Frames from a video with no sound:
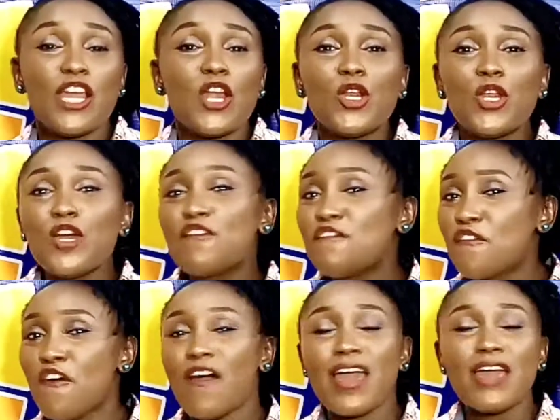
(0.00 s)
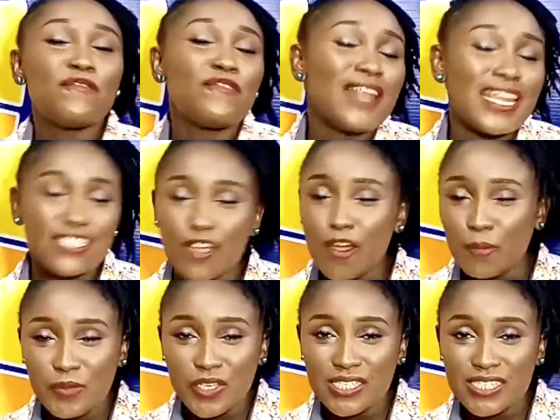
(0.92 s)
look for a flat
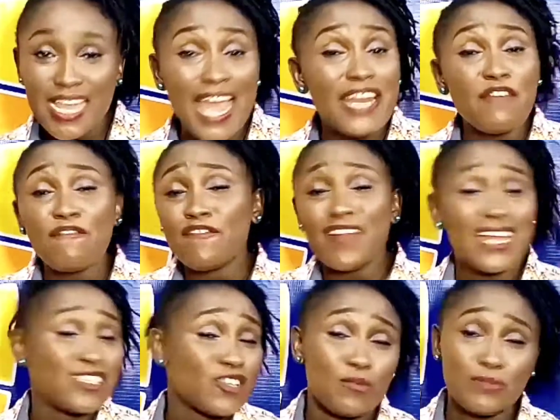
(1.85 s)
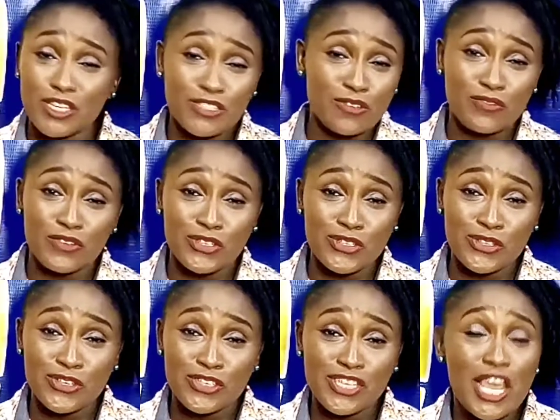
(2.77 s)
object, any flat object of your
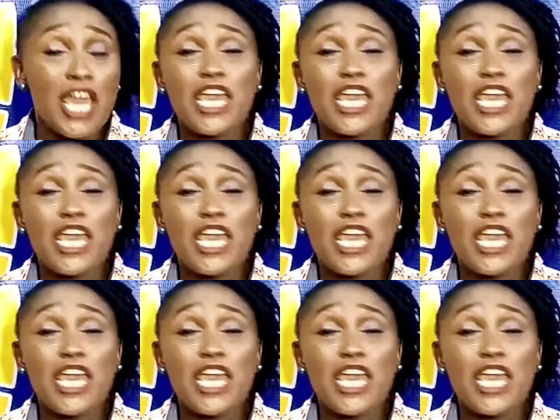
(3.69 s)
choice.